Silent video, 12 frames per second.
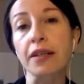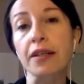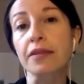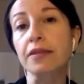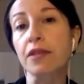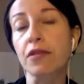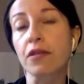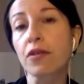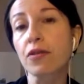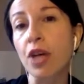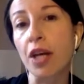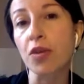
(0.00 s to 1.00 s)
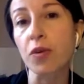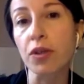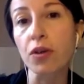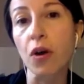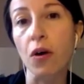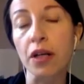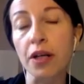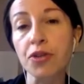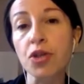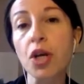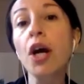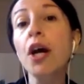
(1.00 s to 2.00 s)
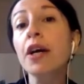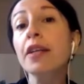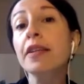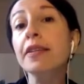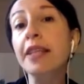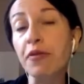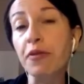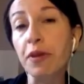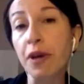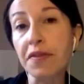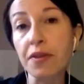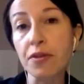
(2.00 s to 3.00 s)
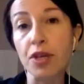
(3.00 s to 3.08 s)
this Jesuit college, the first